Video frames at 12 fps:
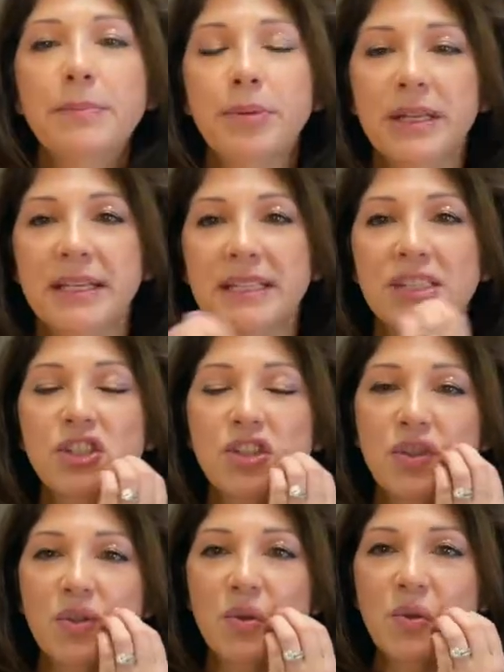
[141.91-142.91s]
put it
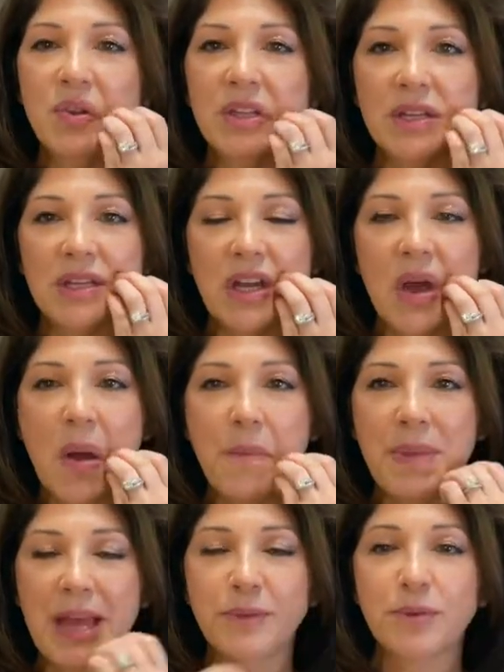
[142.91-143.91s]
into the
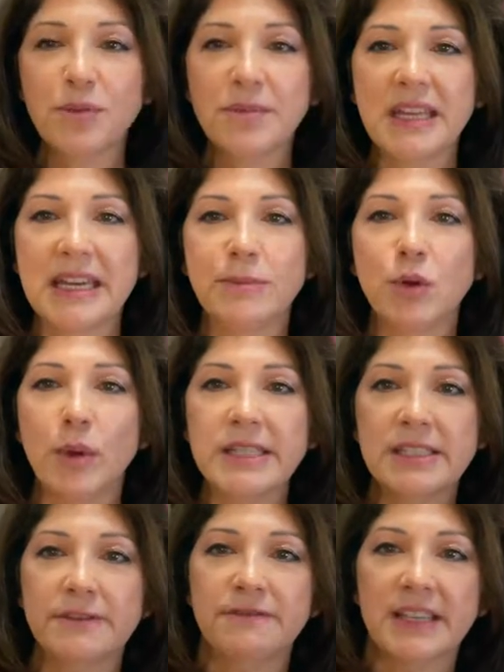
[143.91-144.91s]
bedroom that I'm going
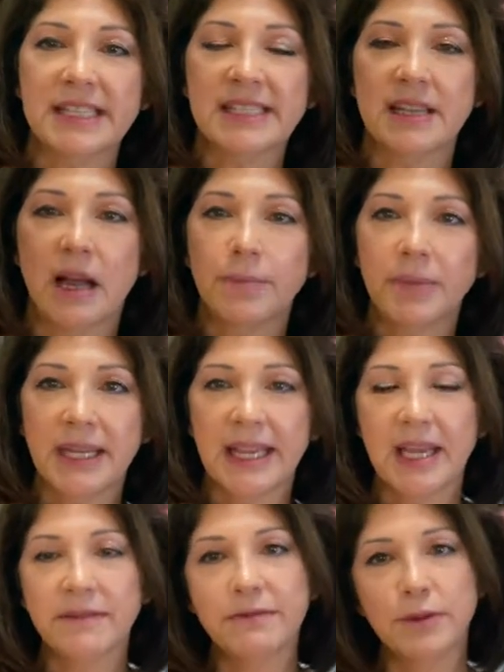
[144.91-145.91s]
to fix up
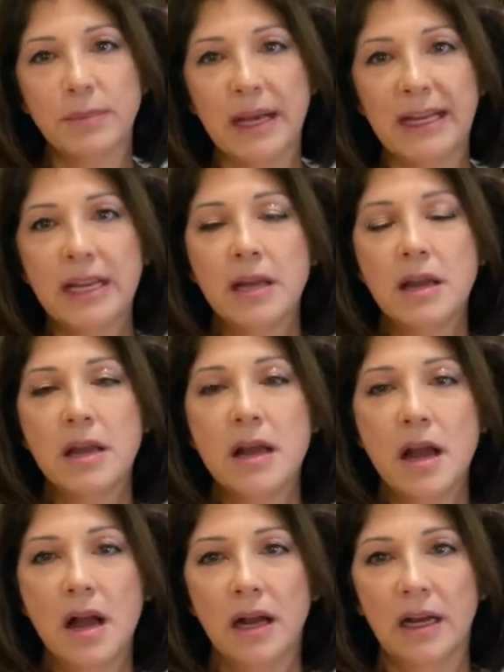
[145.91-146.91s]
again for my,
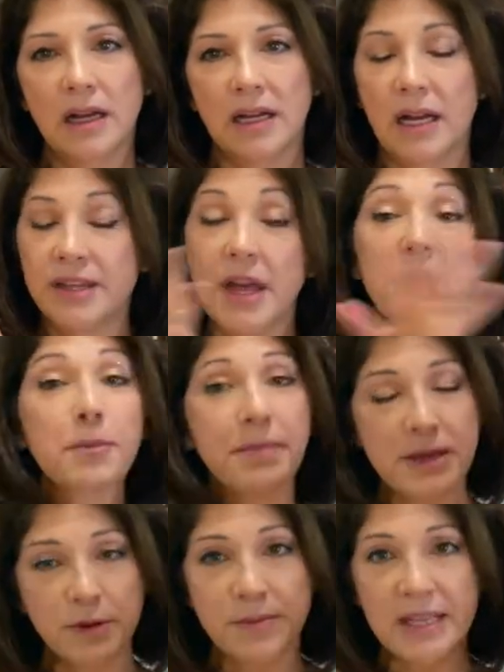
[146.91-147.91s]
another
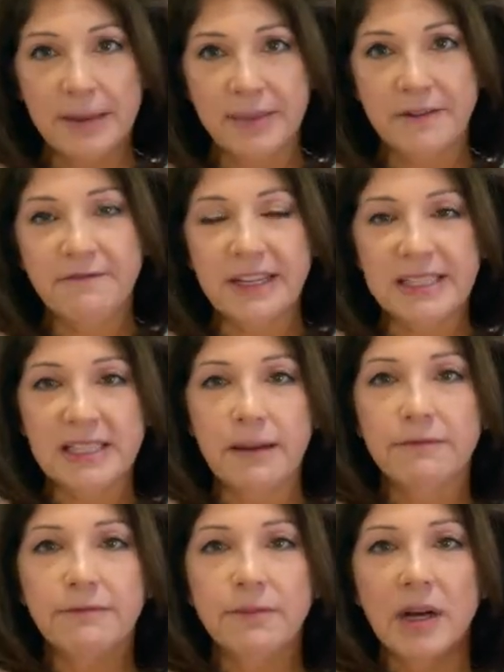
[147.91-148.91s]
bedroom that I'm gonna fix up
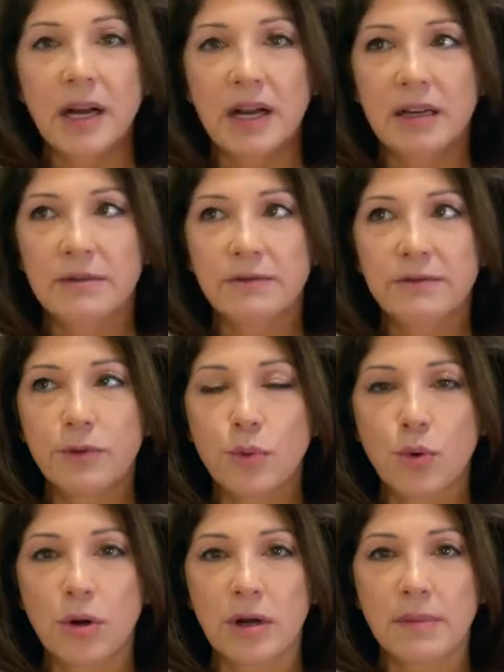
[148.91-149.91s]

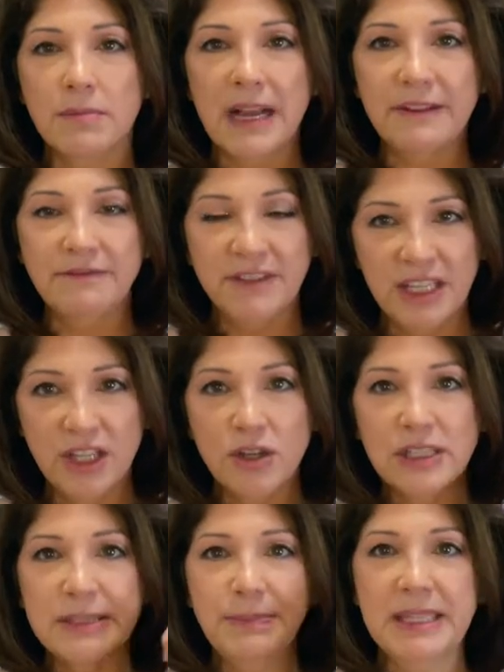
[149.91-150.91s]
for my
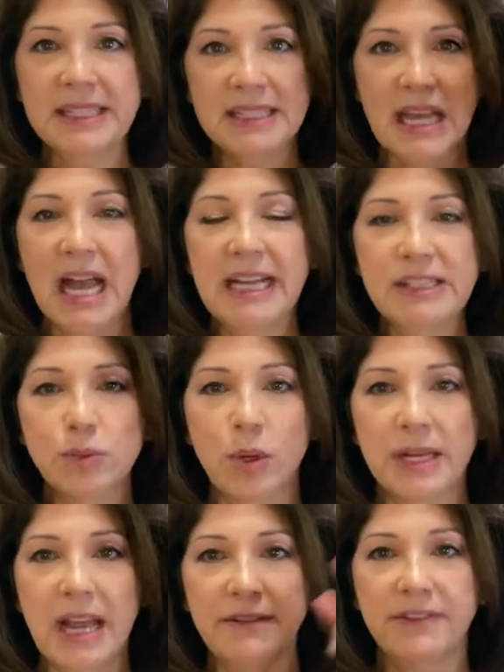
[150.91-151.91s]
videos besides
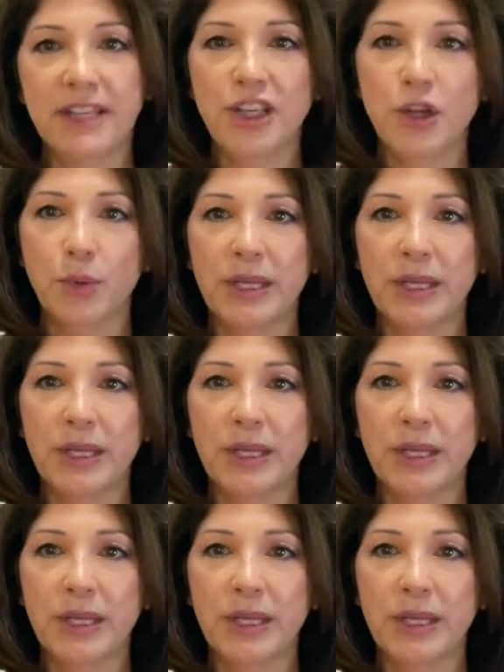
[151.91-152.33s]
when I video